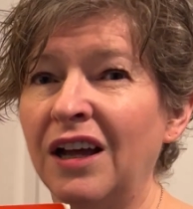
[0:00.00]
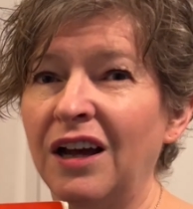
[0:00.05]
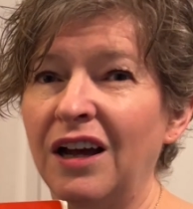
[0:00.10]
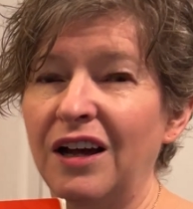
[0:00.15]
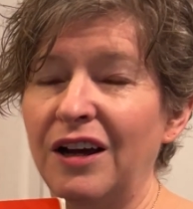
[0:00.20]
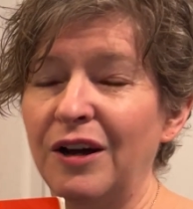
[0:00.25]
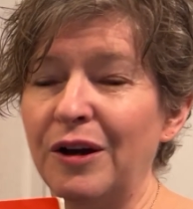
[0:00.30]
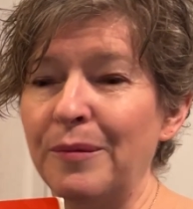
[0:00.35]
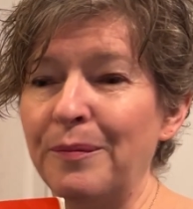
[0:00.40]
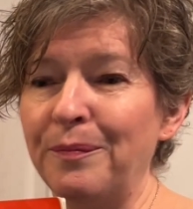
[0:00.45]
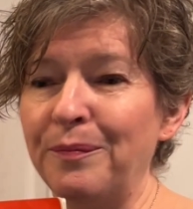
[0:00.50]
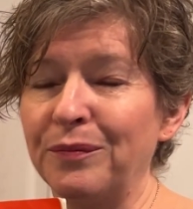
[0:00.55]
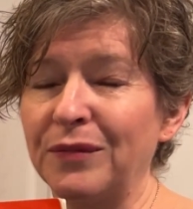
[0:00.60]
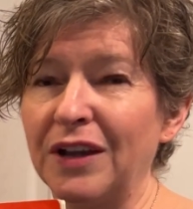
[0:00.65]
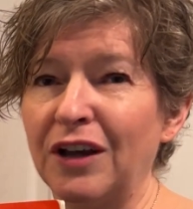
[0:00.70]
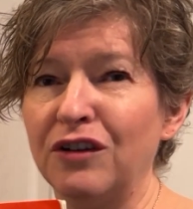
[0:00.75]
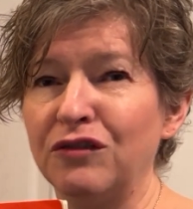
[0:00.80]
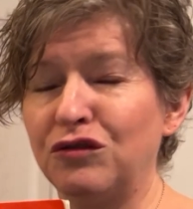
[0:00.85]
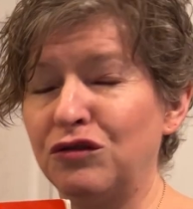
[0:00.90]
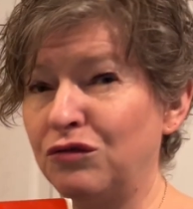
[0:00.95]

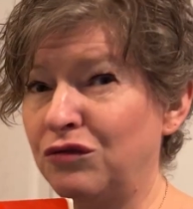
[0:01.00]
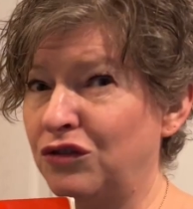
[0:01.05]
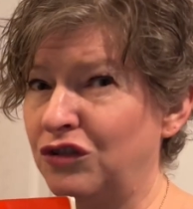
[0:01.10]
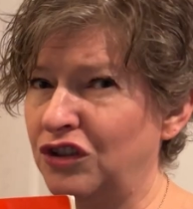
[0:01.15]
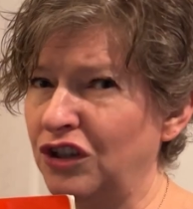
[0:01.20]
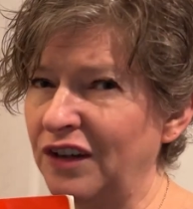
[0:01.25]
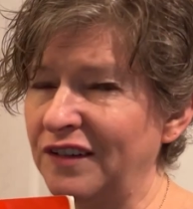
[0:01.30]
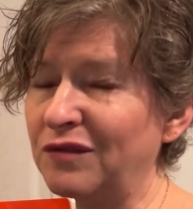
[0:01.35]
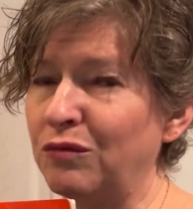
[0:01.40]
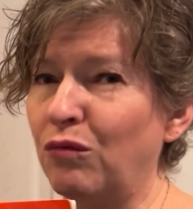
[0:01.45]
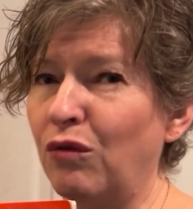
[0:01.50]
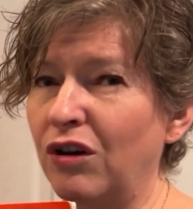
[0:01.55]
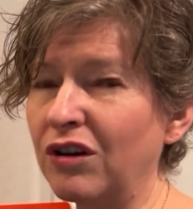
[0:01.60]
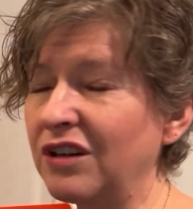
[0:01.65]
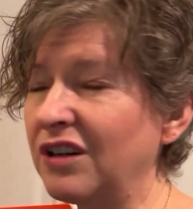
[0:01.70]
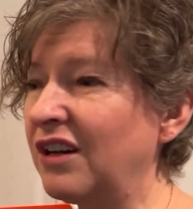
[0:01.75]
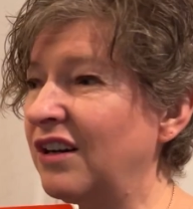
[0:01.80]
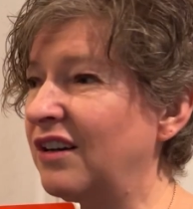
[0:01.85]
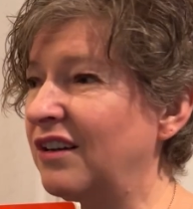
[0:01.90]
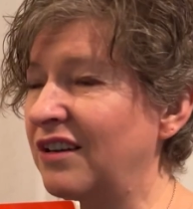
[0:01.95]
Now just
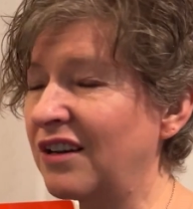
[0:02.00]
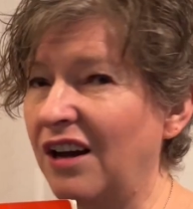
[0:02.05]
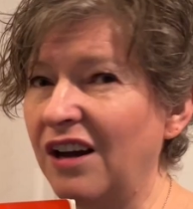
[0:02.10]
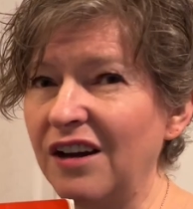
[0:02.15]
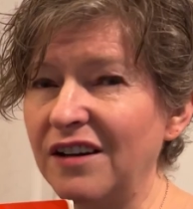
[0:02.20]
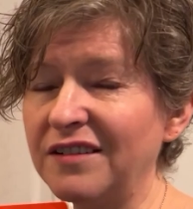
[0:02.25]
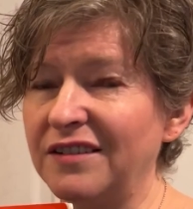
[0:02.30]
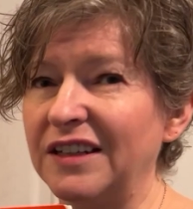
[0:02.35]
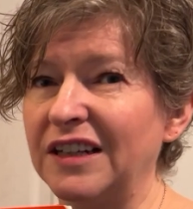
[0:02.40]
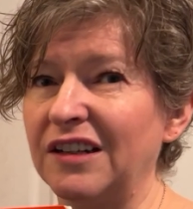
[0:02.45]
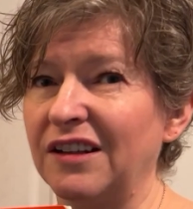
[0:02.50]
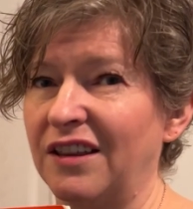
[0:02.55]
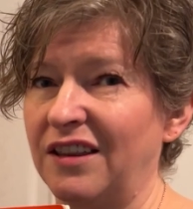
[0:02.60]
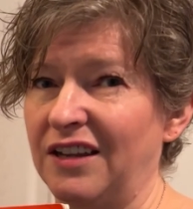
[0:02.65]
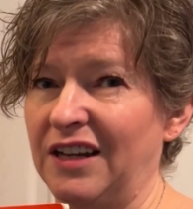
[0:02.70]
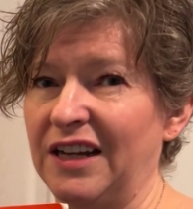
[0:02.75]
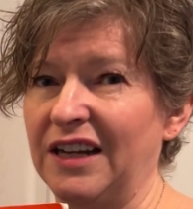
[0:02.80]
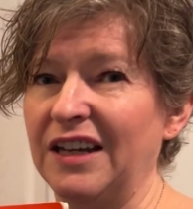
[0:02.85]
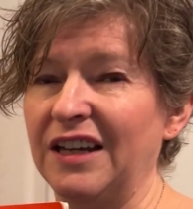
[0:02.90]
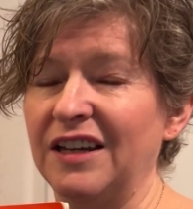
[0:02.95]
one last little
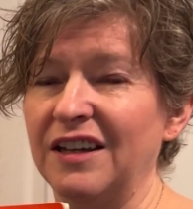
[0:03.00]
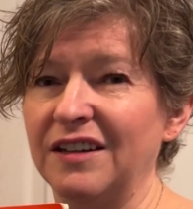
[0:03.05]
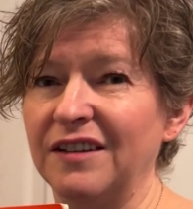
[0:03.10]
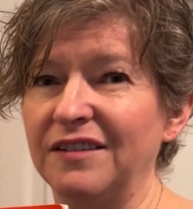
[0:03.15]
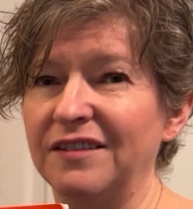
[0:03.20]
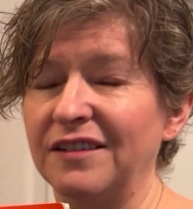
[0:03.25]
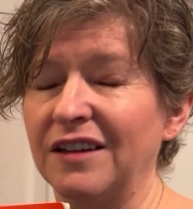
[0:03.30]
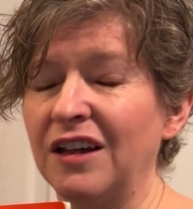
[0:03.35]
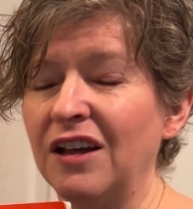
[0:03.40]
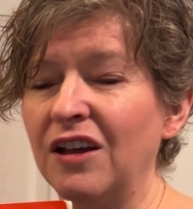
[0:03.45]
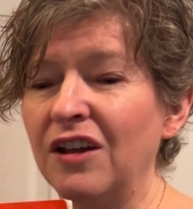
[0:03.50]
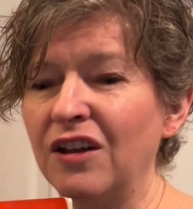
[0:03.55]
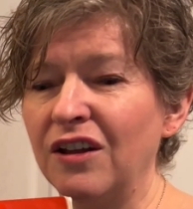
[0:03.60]
thing is